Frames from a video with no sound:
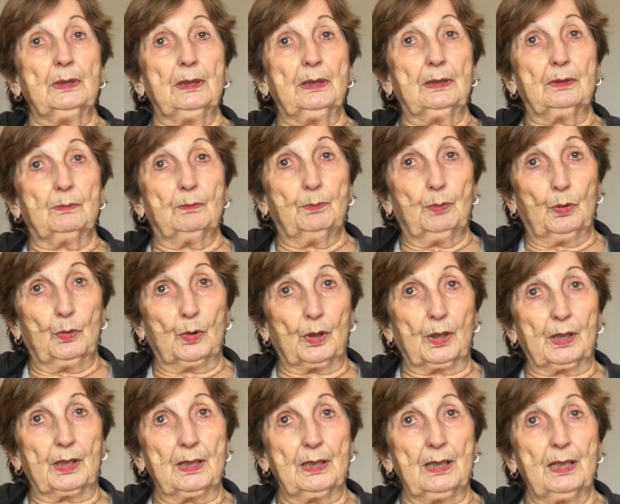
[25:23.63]
and
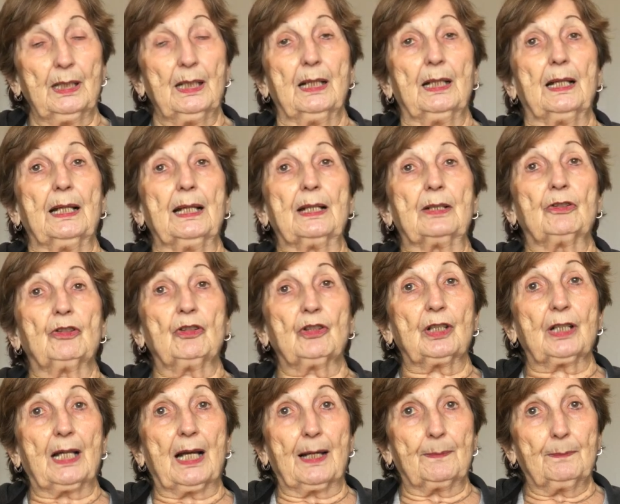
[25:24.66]
board, and she
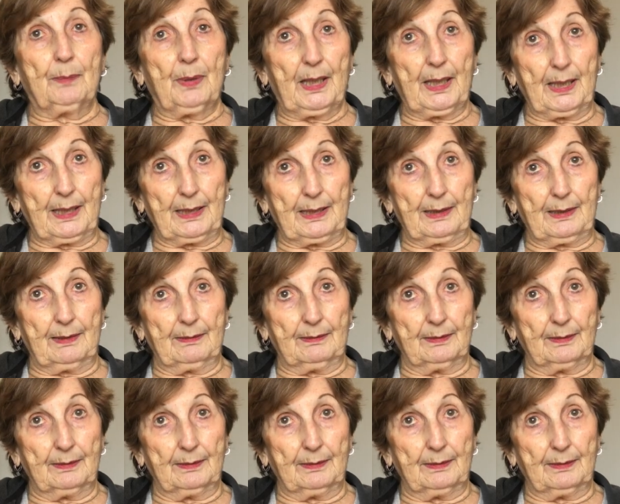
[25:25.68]
got paid.